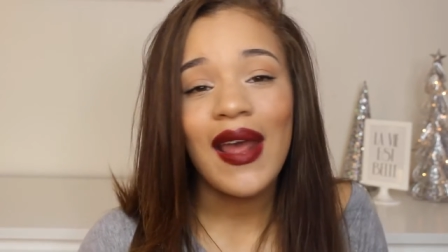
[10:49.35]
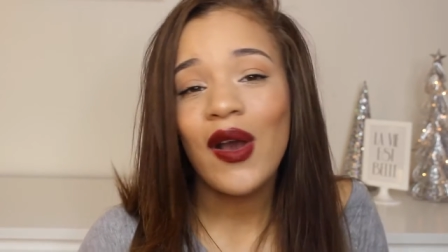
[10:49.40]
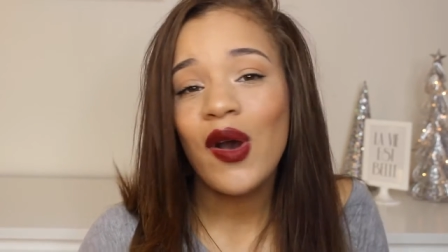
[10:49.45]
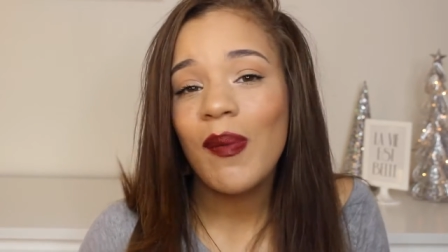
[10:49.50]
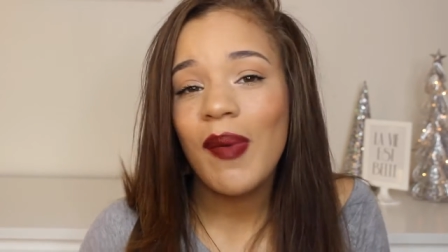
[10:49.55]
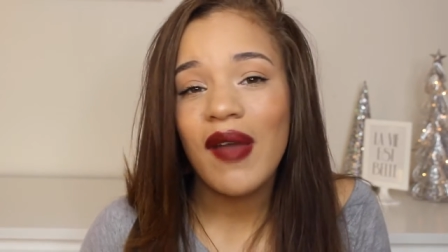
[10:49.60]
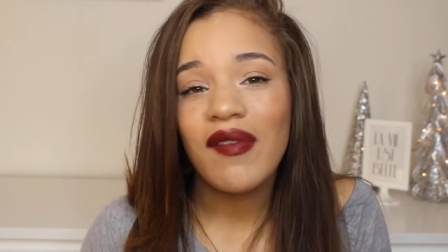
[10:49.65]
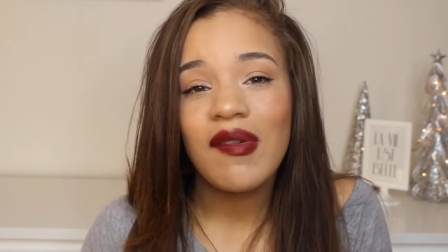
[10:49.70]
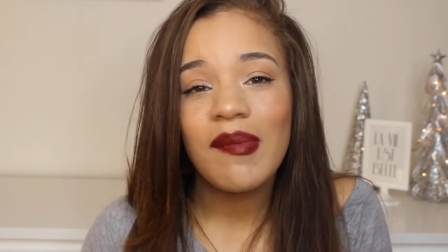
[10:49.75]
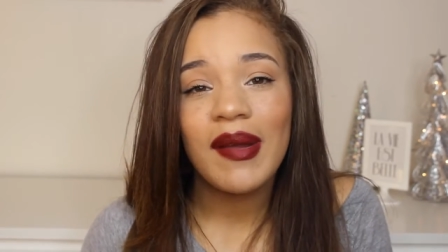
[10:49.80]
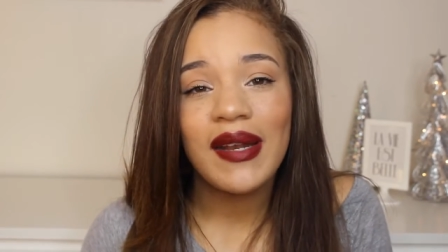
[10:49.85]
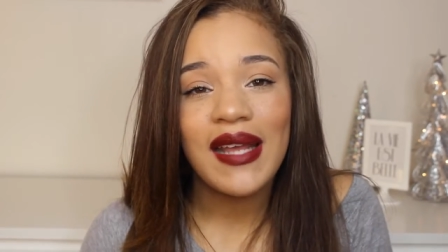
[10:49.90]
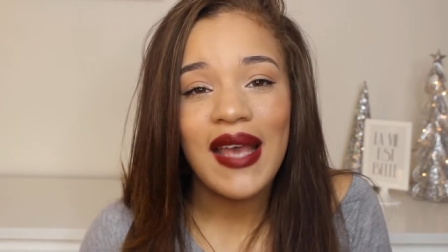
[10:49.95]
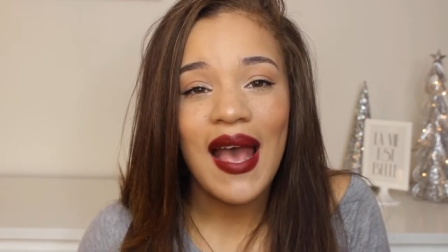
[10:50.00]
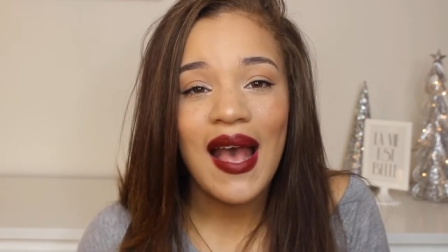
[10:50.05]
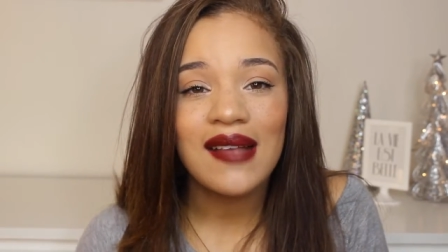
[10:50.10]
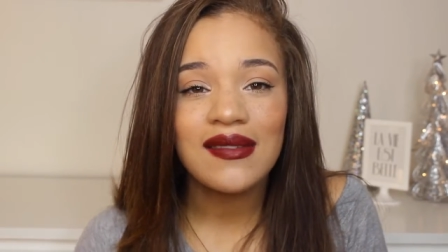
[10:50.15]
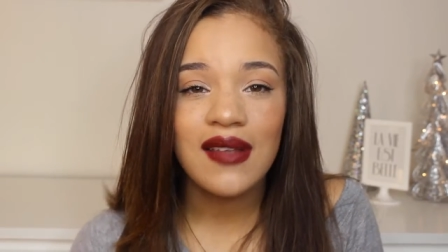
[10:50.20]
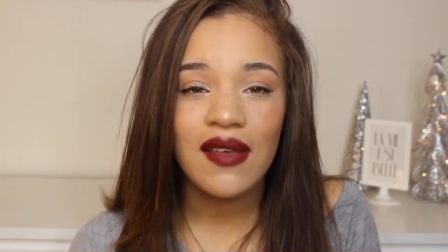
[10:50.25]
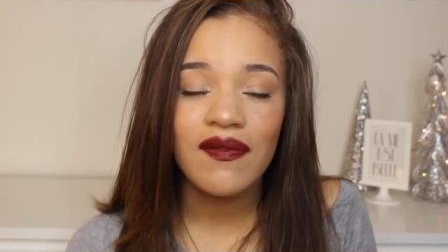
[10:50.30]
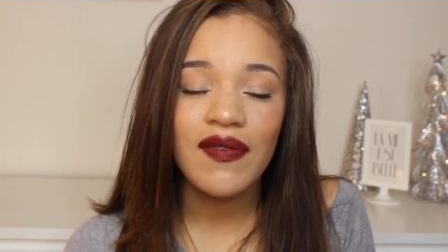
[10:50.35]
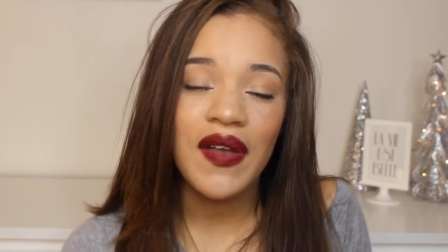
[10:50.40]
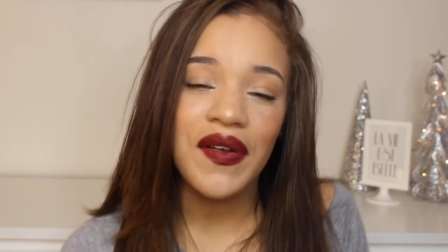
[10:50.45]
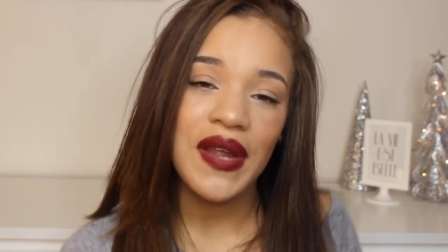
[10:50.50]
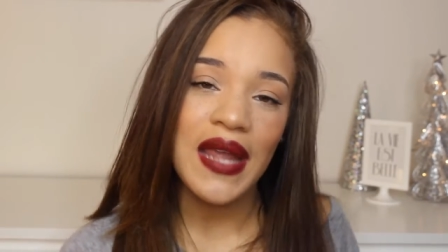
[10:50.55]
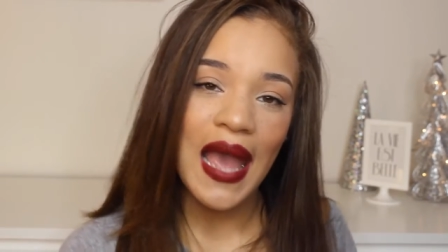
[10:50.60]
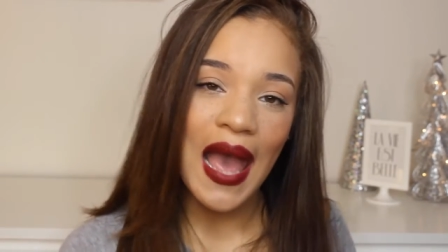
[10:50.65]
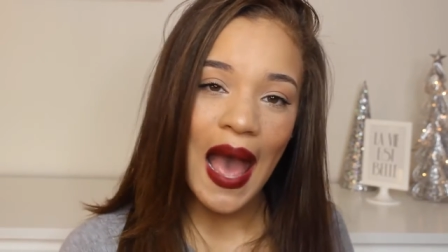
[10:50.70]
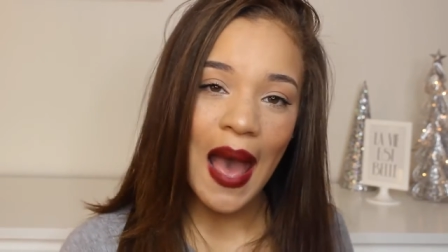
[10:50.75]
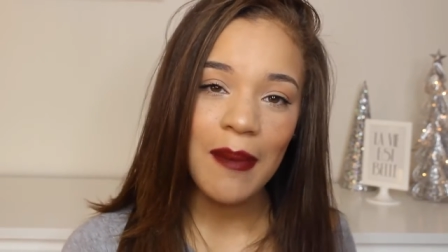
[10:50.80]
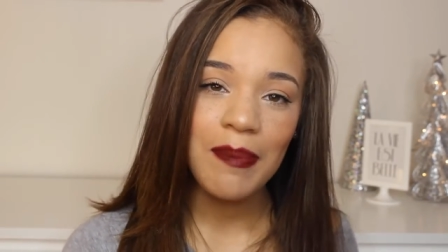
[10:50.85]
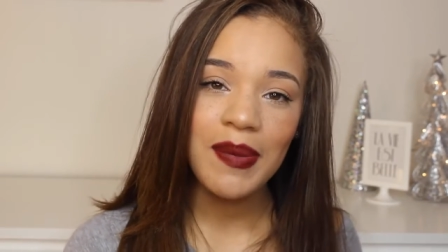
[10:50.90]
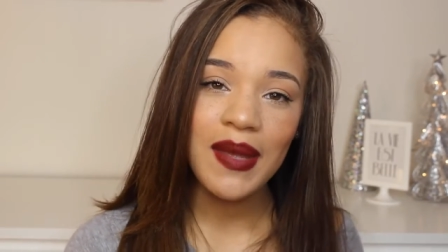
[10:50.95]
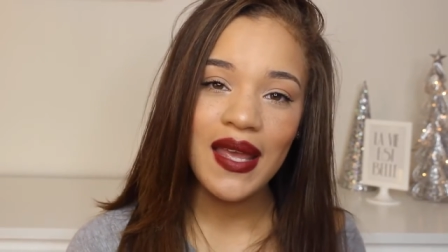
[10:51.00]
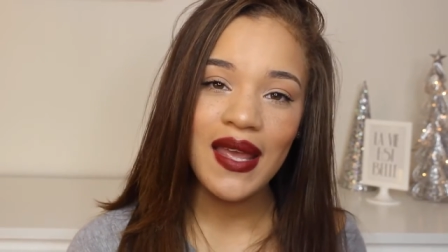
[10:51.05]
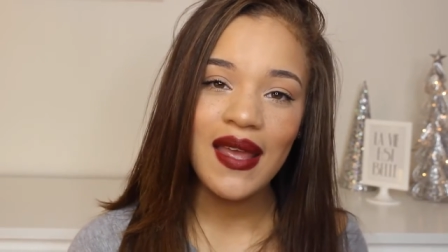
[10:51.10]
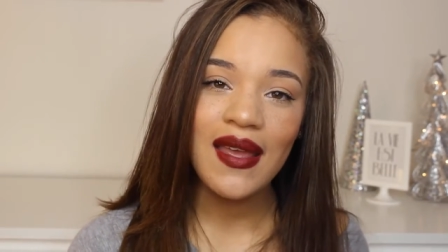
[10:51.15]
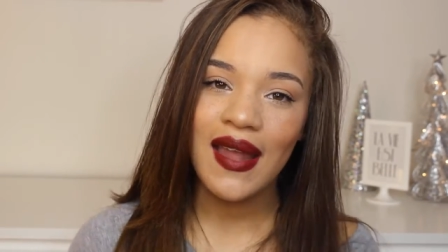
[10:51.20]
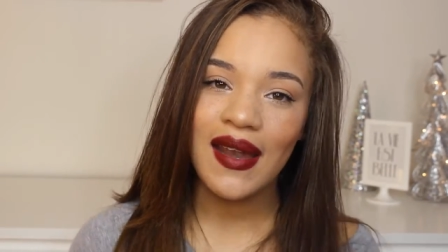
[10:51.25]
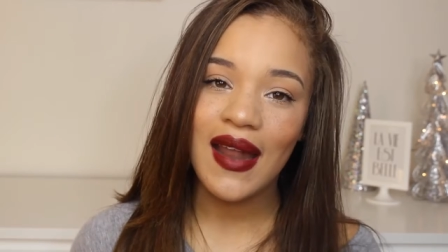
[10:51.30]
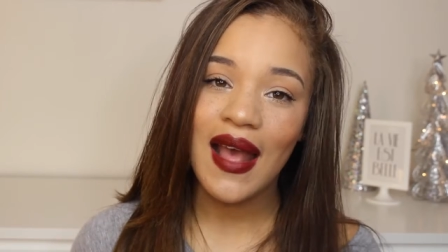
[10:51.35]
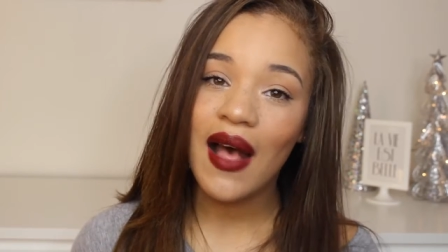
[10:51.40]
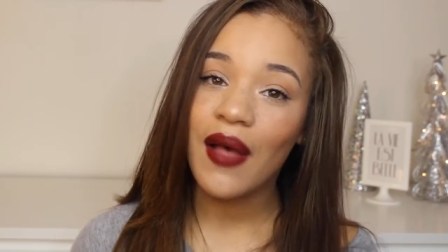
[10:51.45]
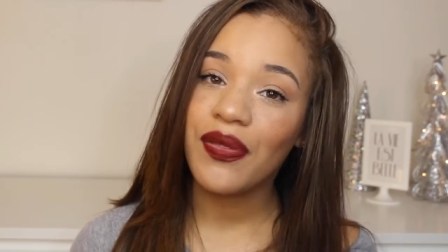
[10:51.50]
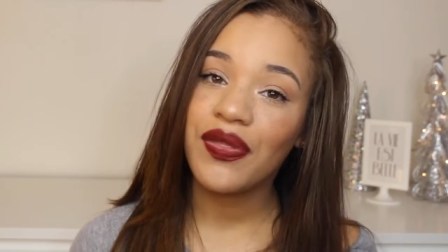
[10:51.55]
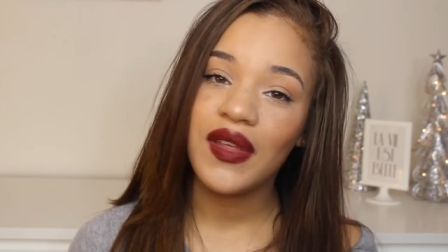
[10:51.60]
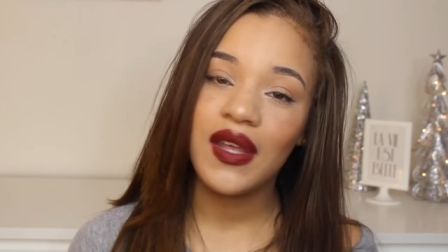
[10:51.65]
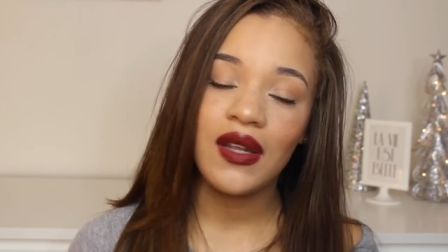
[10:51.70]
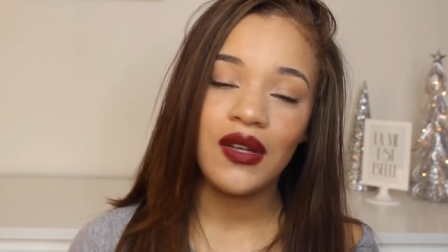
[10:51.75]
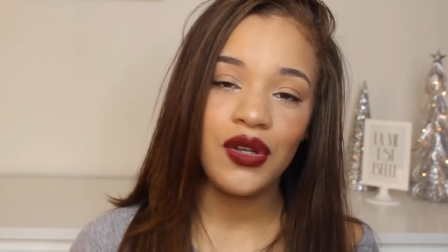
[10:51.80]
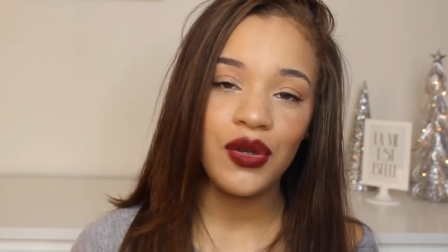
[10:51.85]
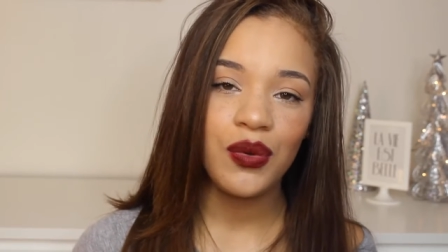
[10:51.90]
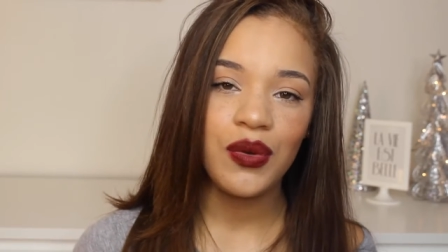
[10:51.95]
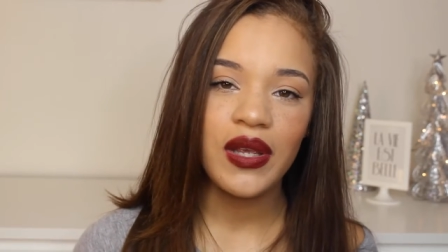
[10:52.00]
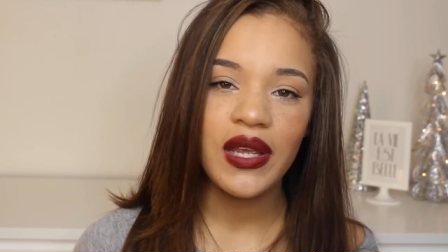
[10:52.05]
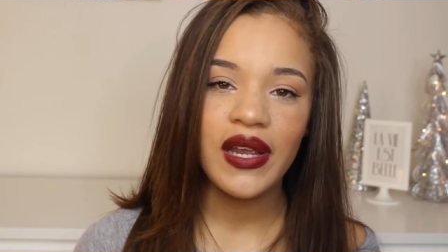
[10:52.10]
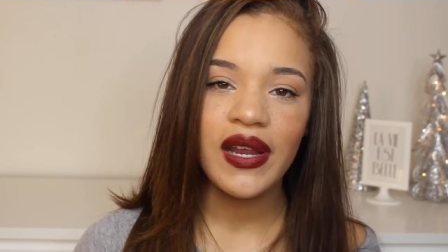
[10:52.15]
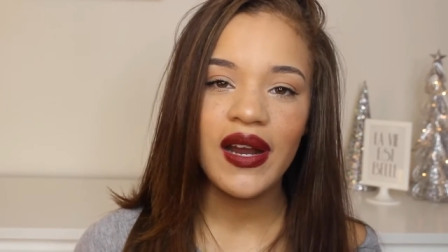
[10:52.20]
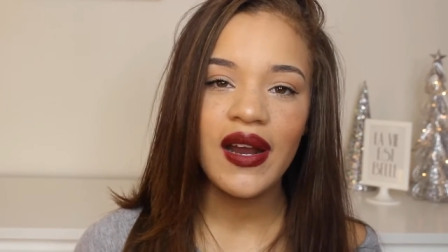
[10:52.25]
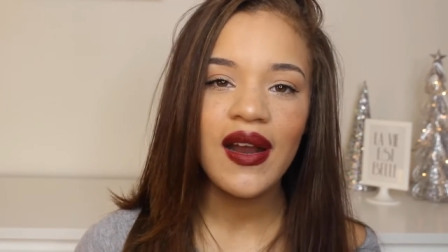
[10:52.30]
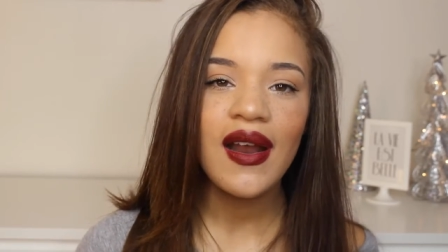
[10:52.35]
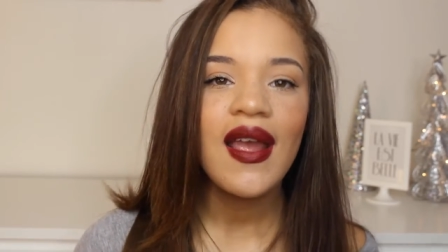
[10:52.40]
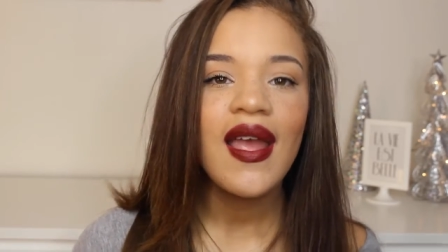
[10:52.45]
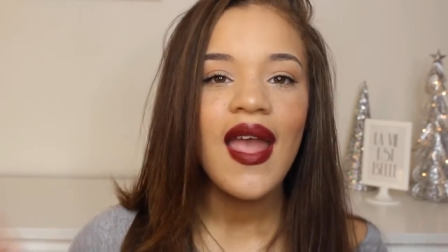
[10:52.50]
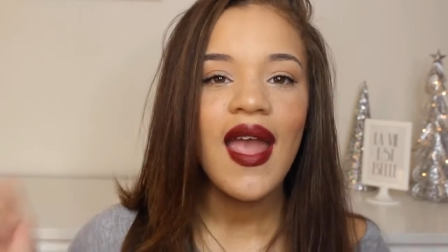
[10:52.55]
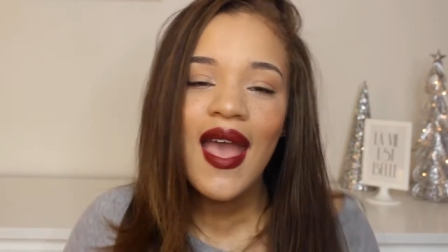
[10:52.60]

I hope everybody has a very happy and healthy new year.